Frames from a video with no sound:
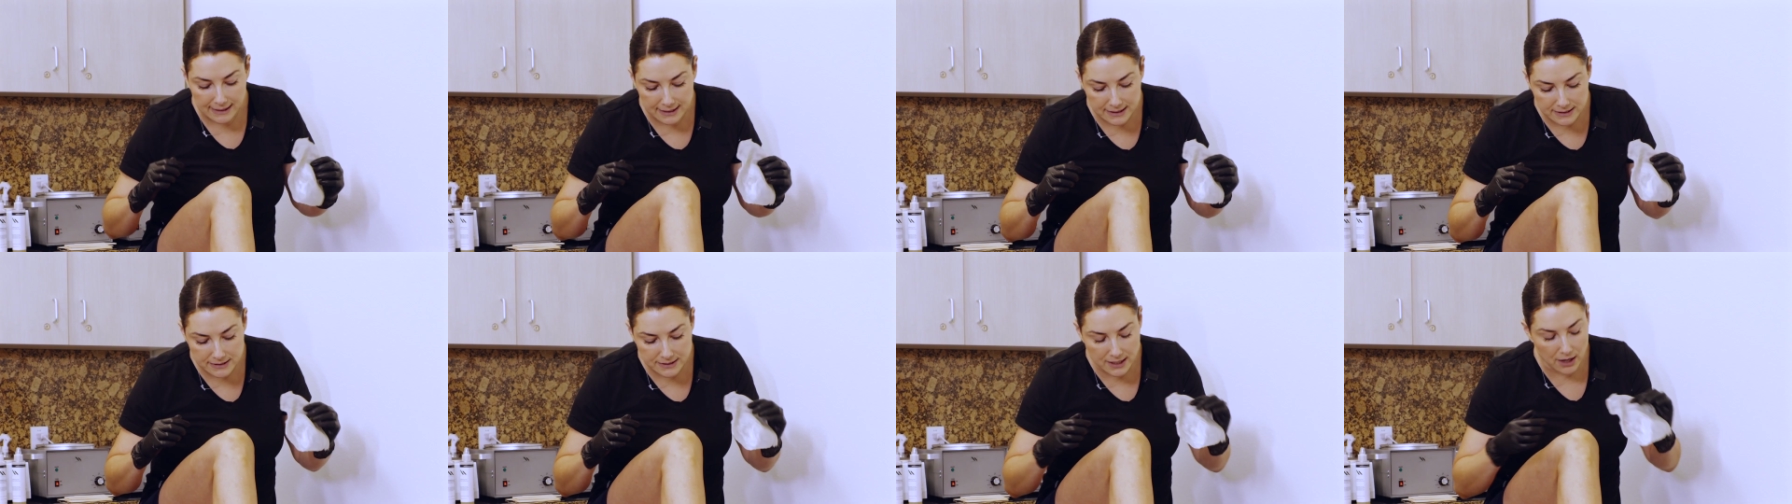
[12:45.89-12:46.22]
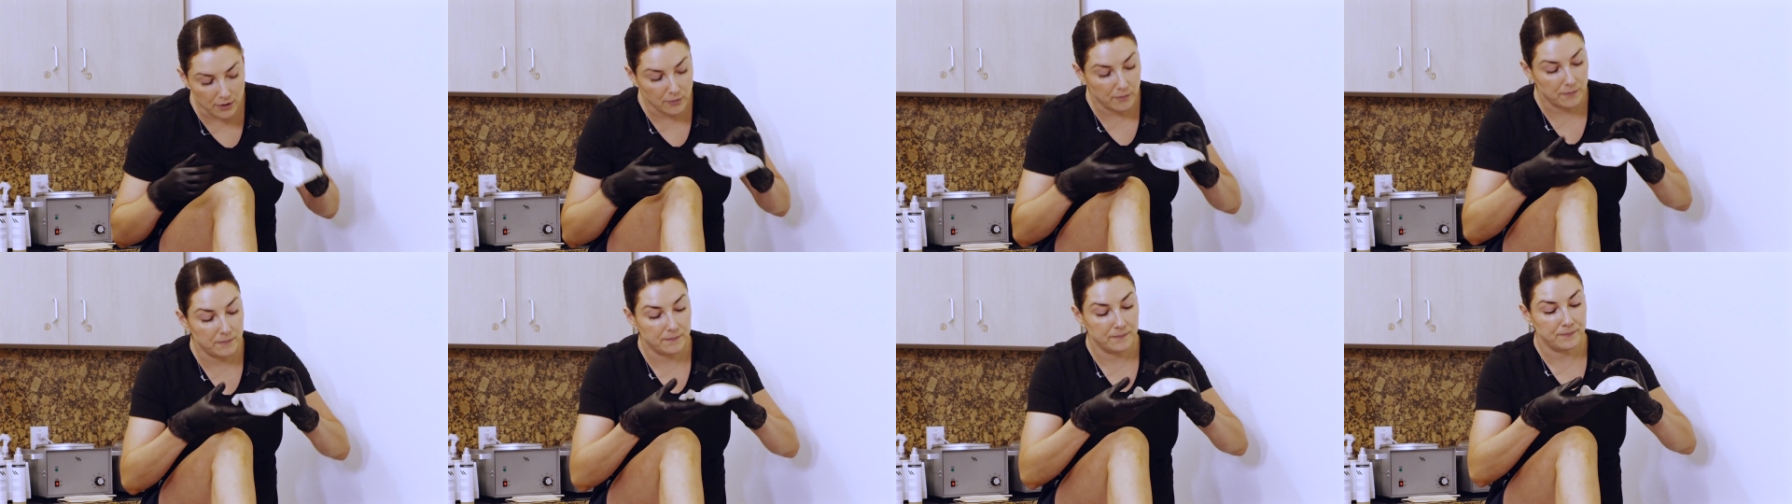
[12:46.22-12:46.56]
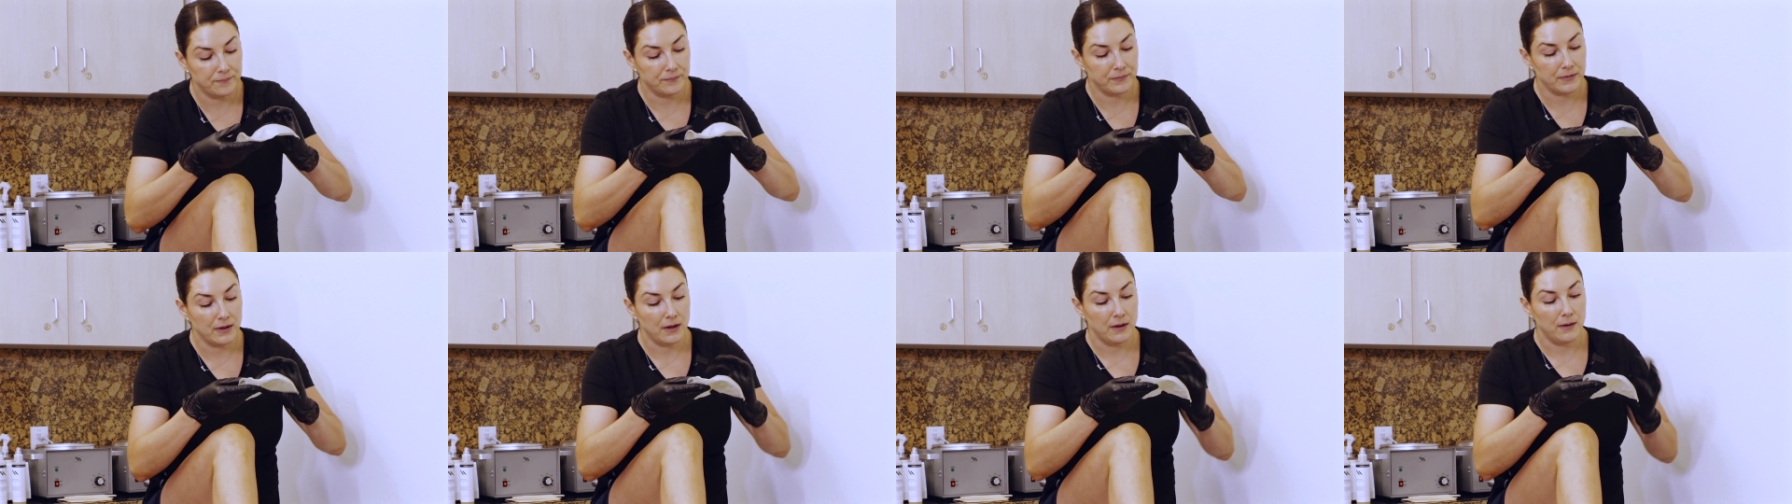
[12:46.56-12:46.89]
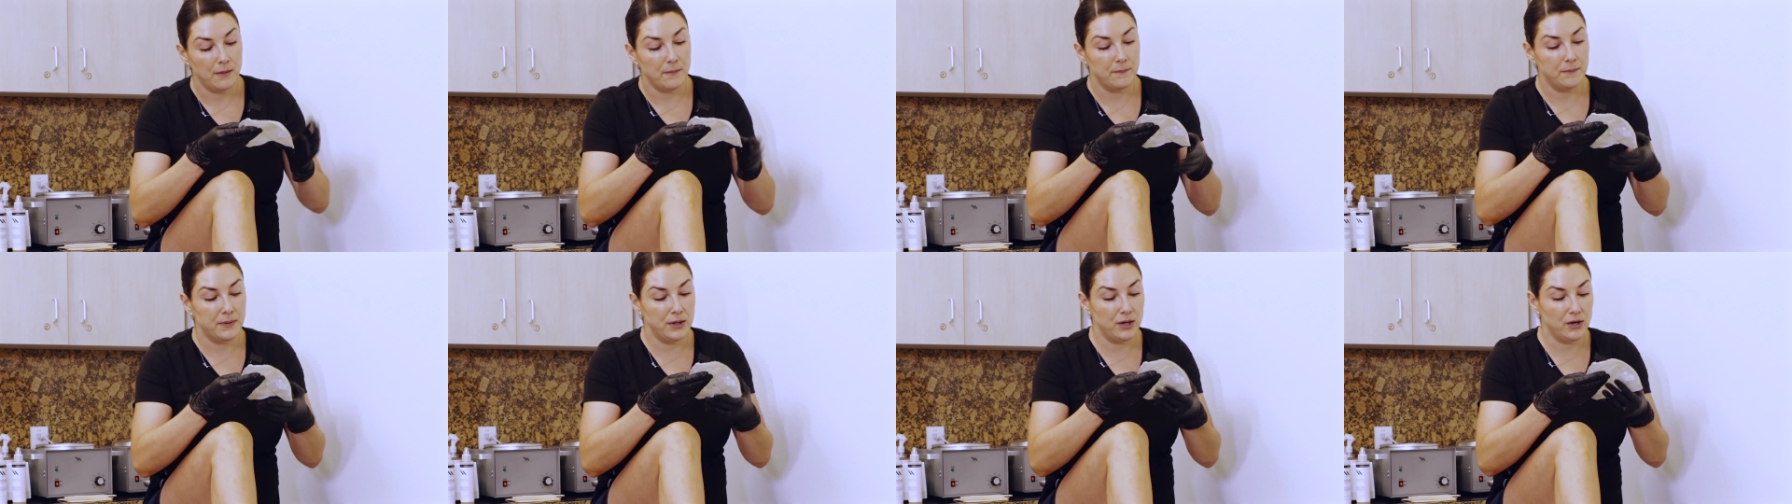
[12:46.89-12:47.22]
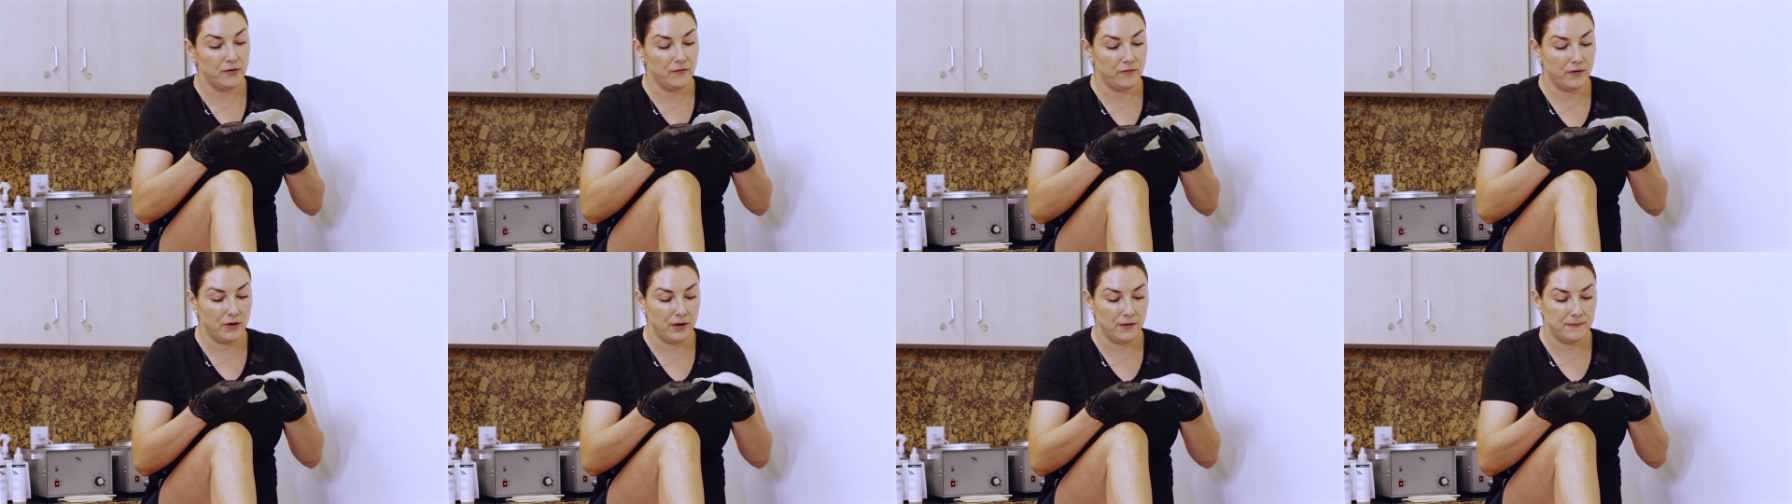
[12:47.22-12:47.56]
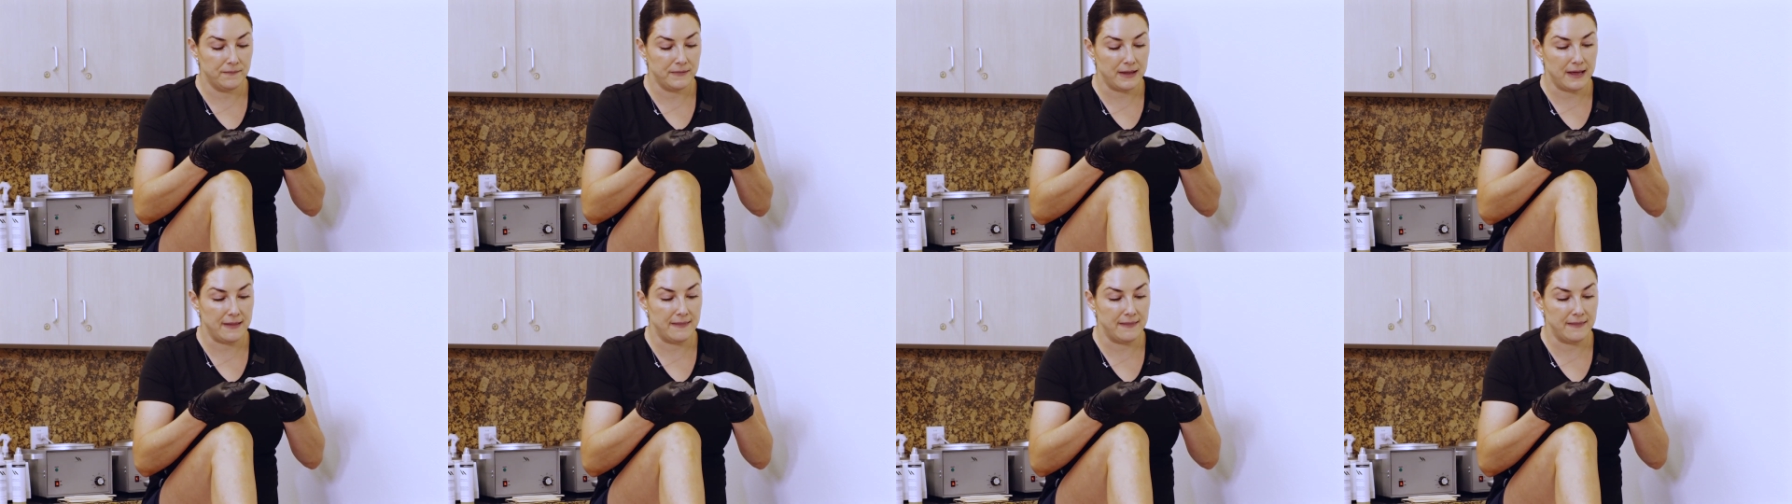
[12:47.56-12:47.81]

like so. Beautiful.